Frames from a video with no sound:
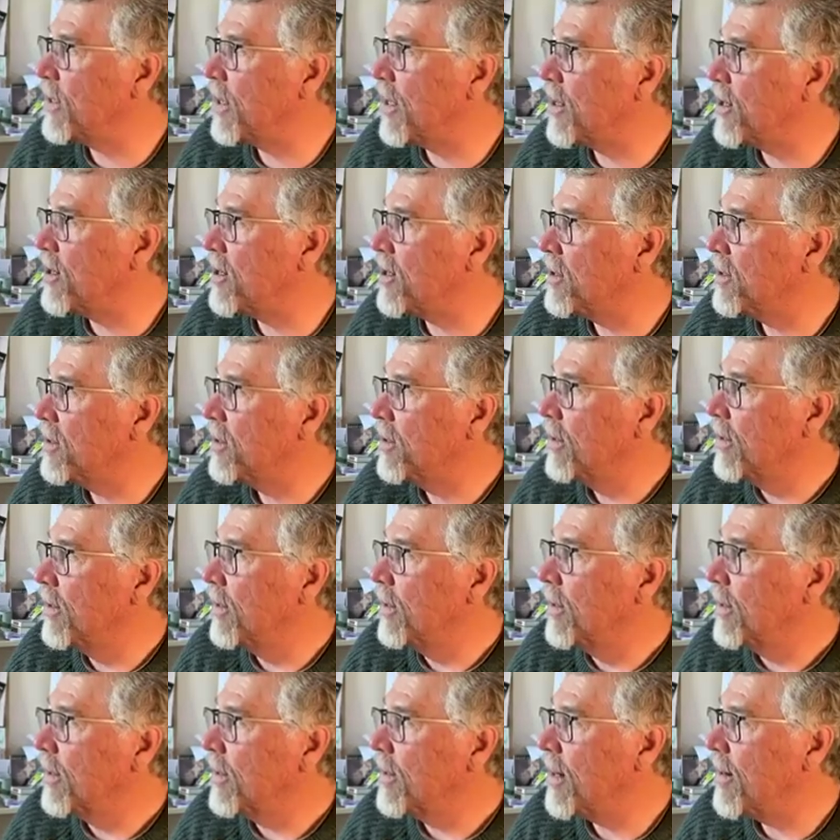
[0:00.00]
building on our
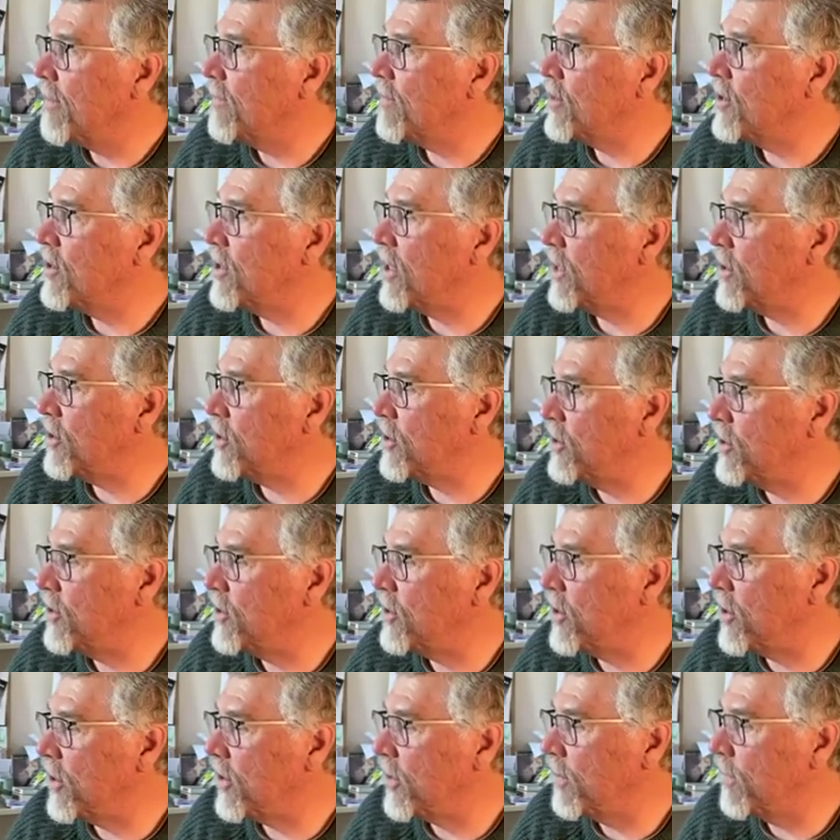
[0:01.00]

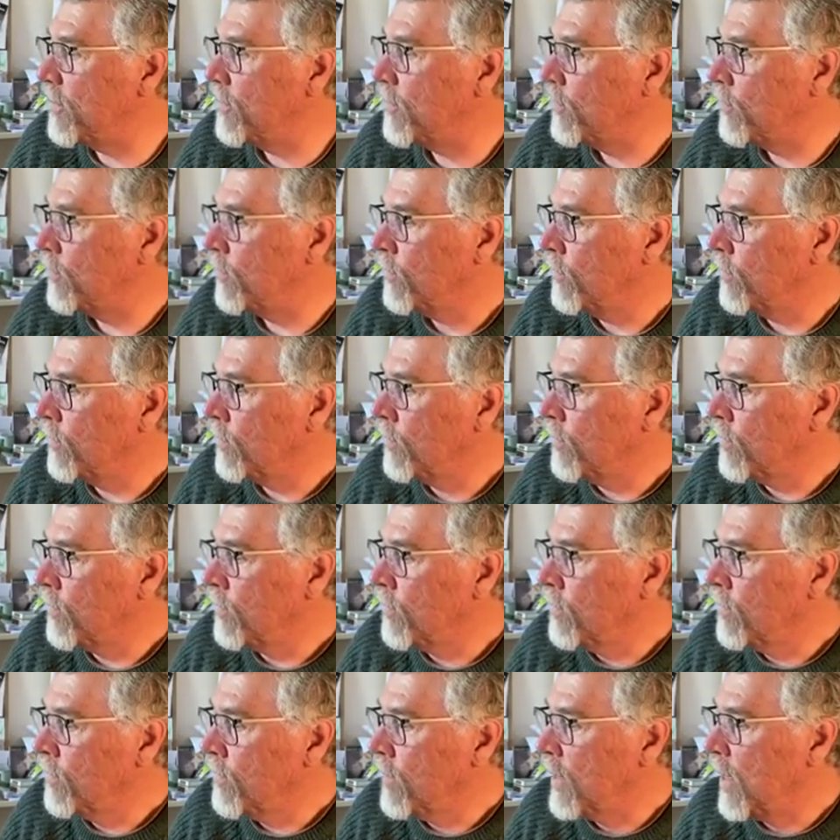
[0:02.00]
conversations here.
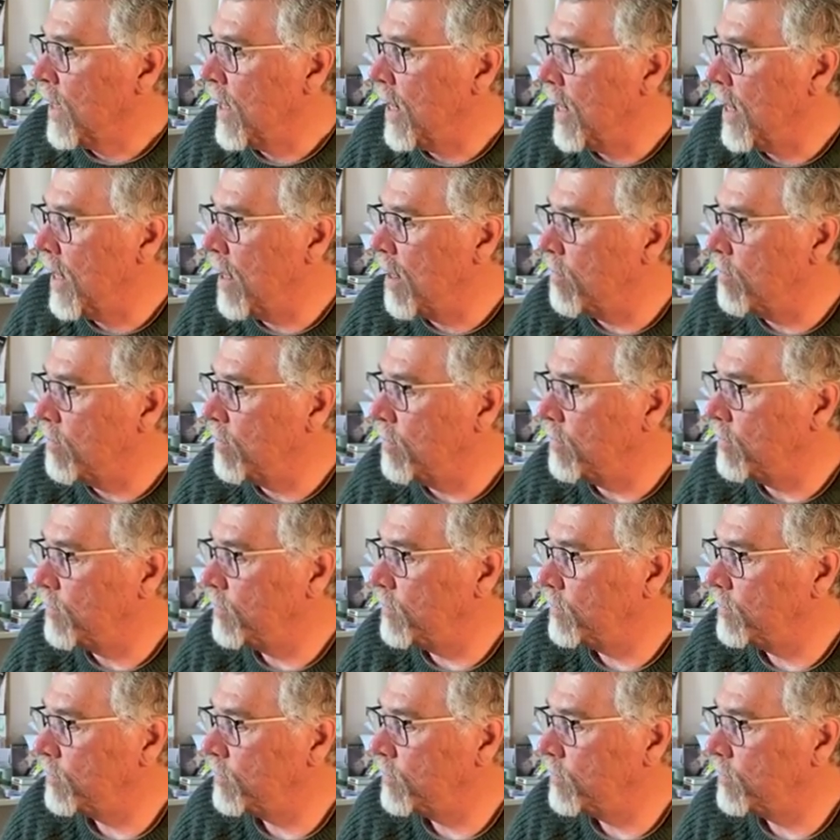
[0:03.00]
We're